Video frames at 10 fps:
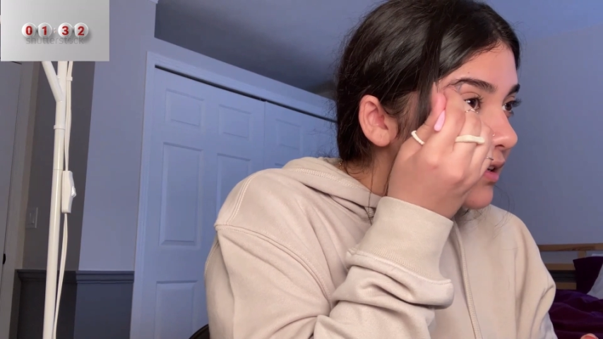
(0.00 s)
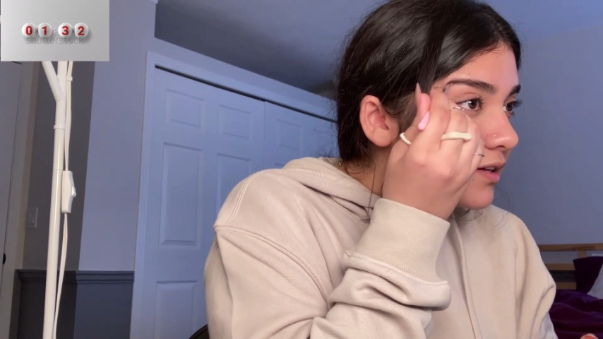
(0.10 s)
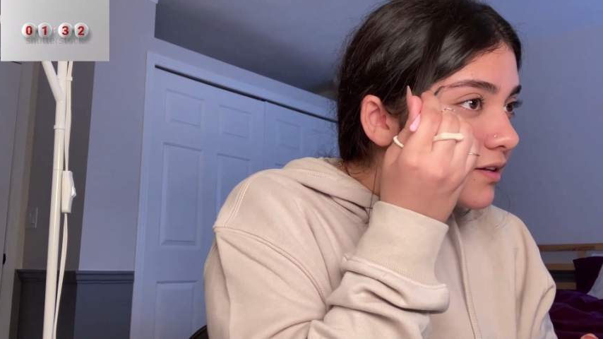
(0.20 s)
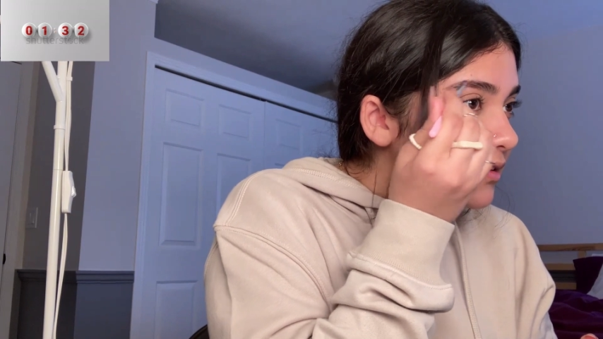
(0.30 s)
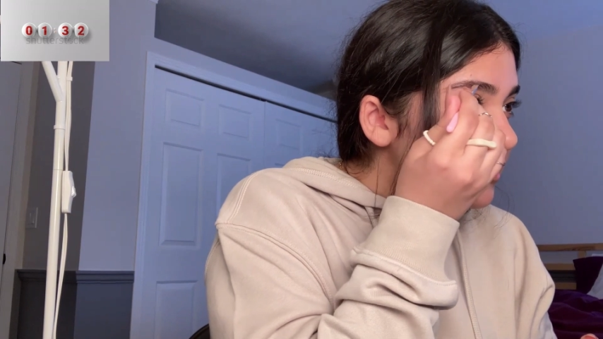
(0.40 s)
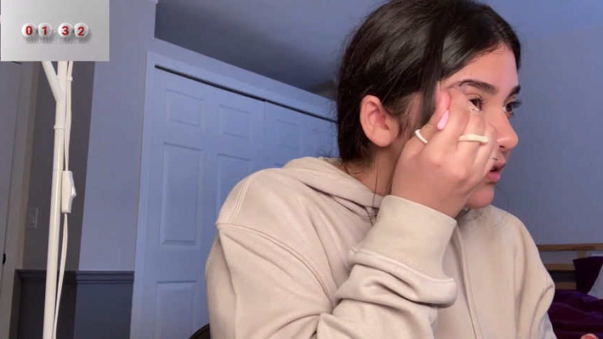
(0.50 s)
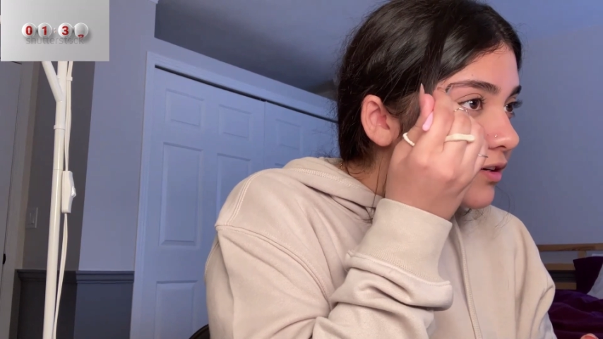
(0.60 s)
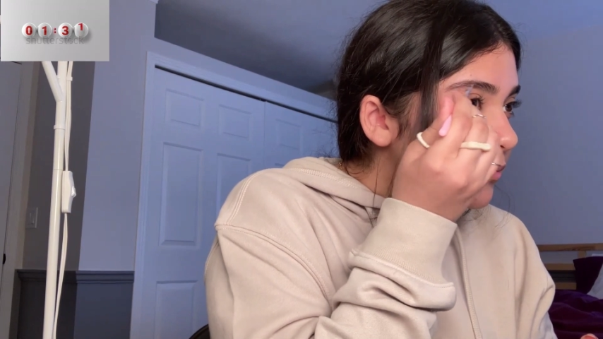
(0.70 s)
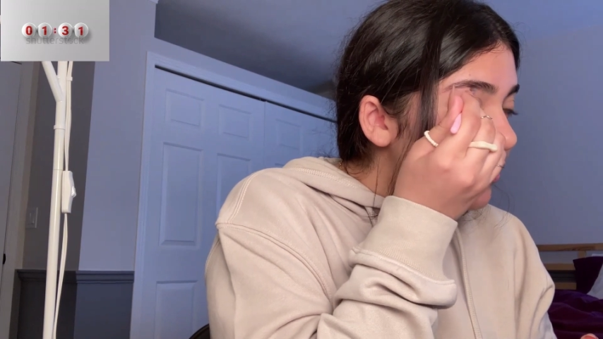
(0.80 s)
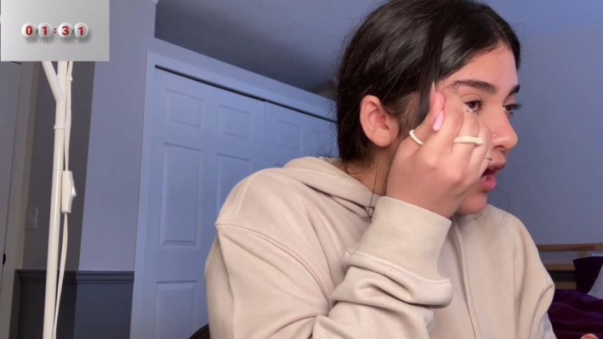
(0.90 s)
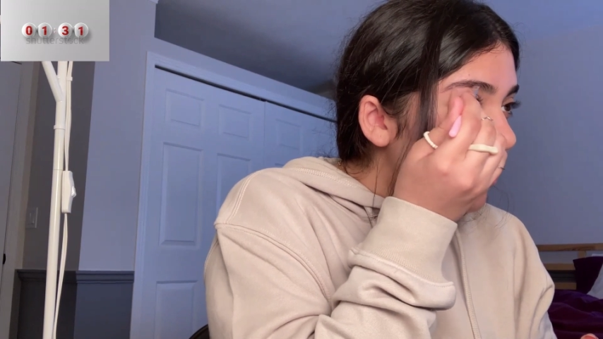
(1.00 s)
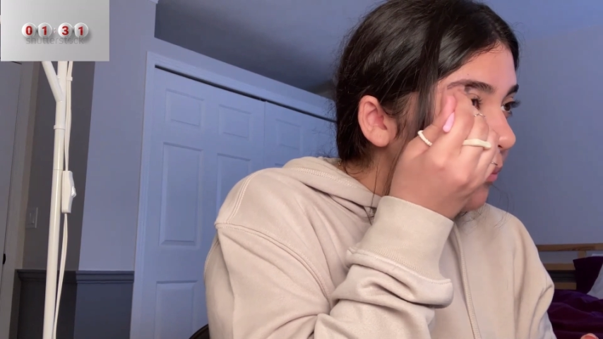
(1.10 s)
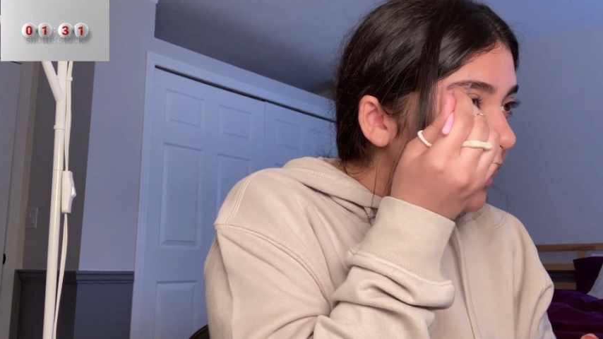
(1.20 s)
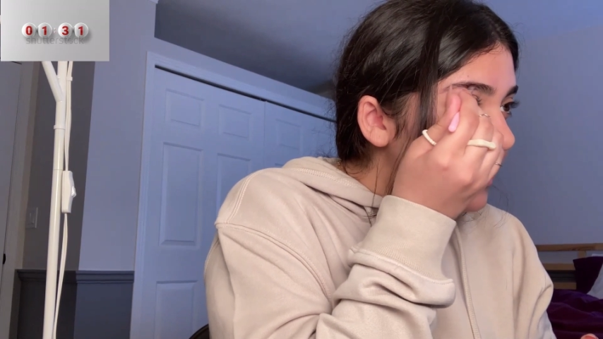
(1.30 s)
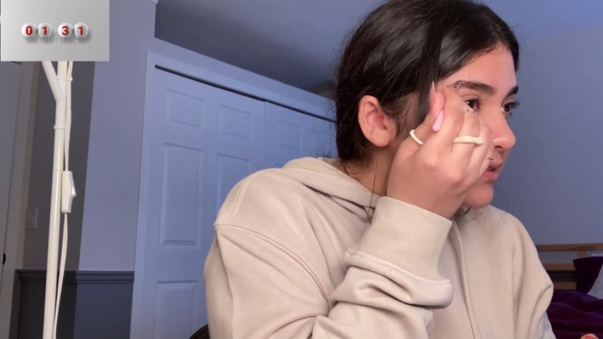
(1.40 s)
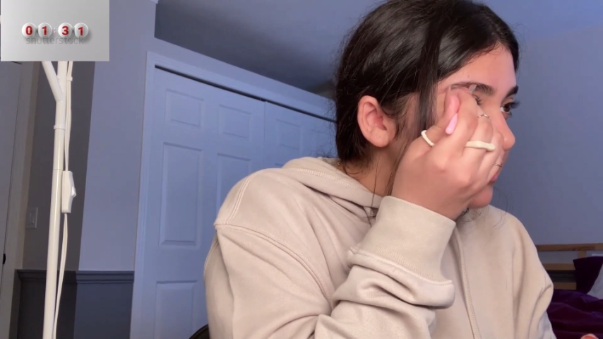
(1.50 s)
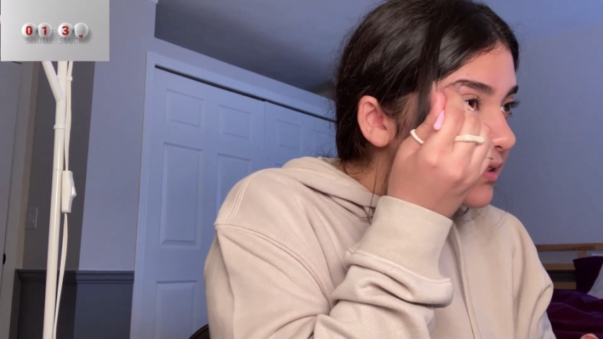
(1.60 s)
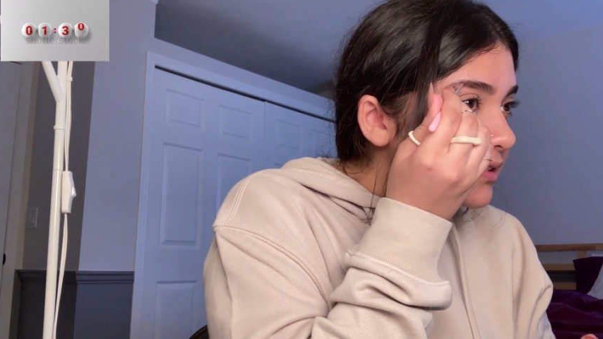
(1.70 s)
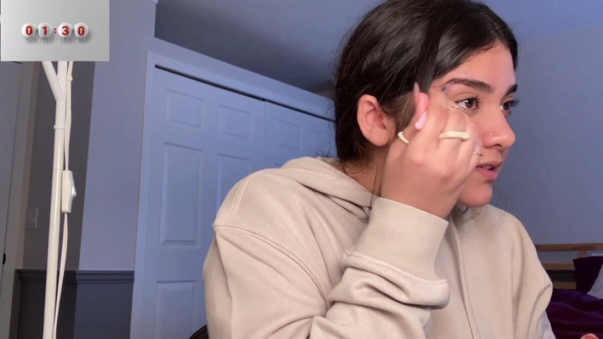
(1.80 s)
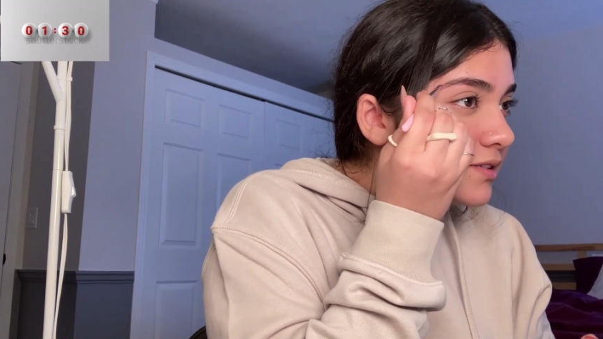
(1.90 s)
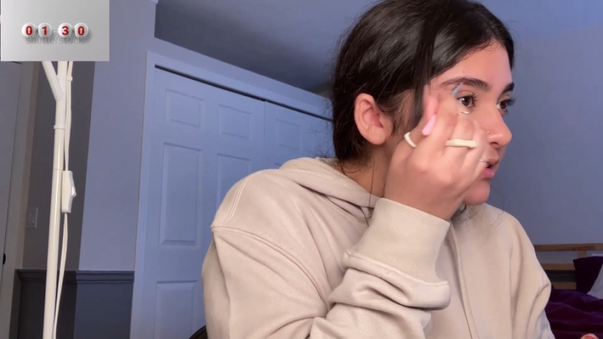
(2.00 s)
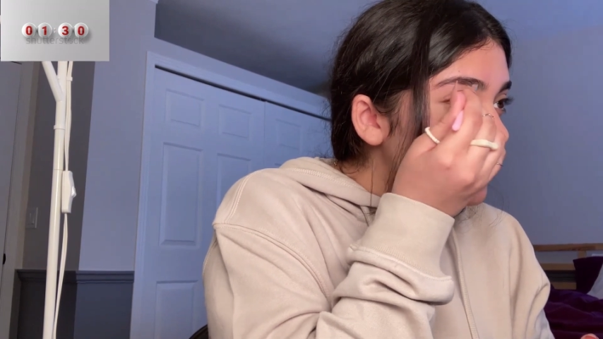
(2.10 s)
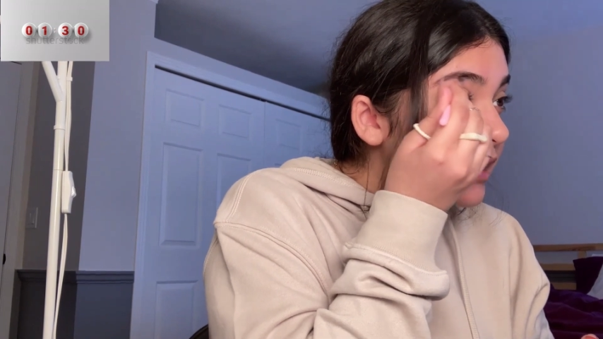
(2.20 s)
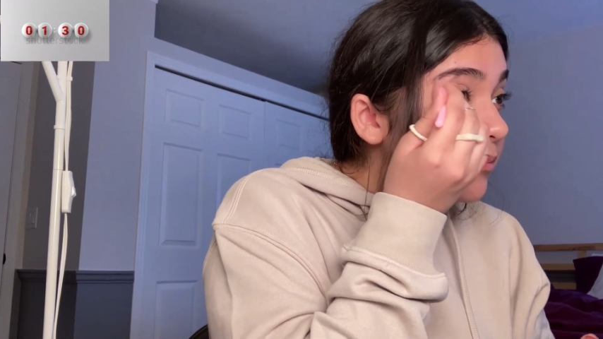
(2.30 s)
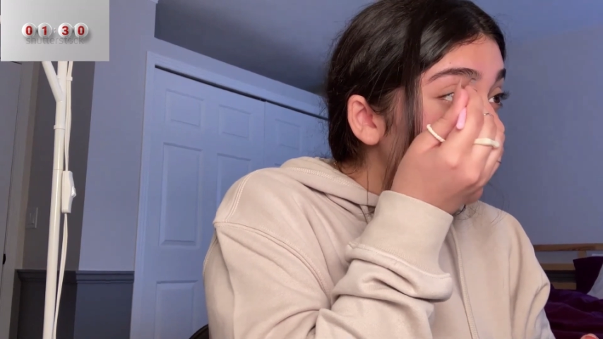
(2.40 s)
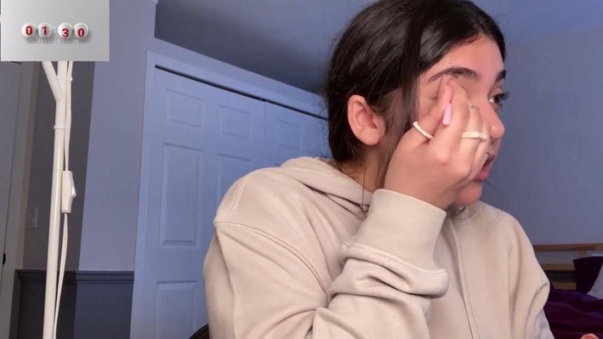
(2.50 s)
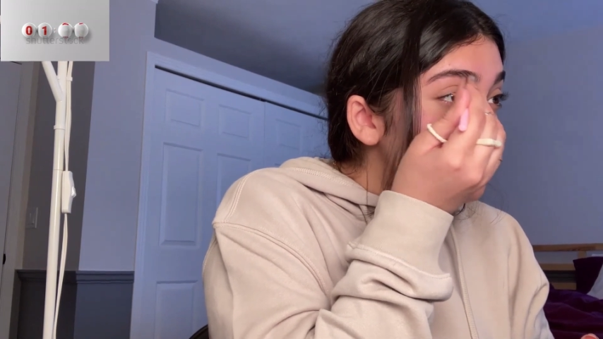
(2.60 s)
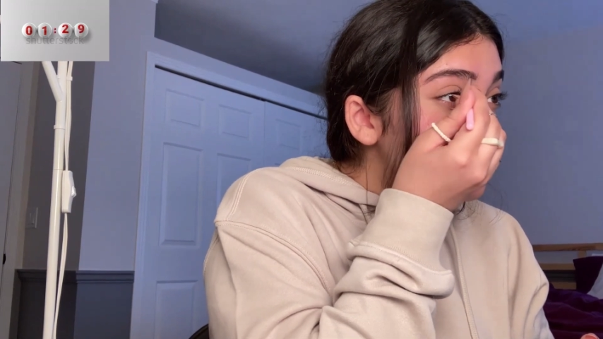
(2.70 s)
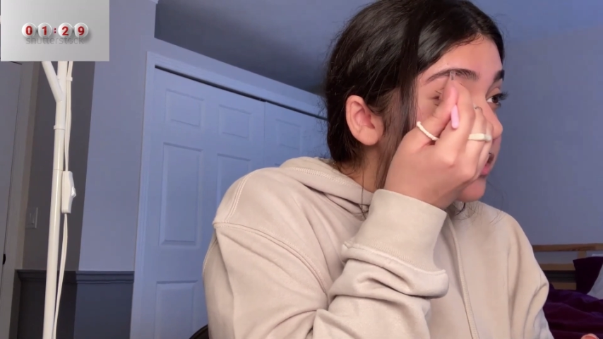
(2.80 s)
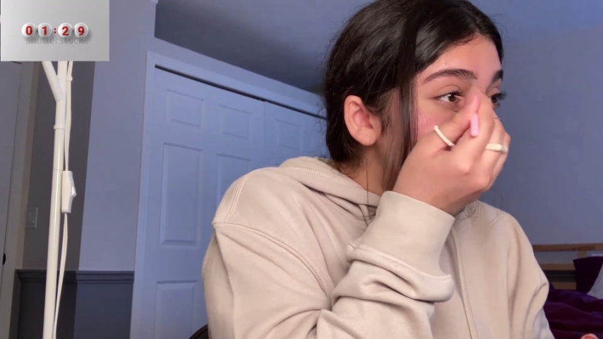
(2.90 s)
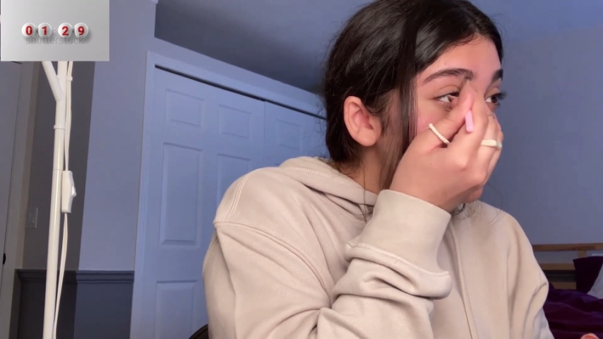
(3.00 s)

the brow pencils and brow gels,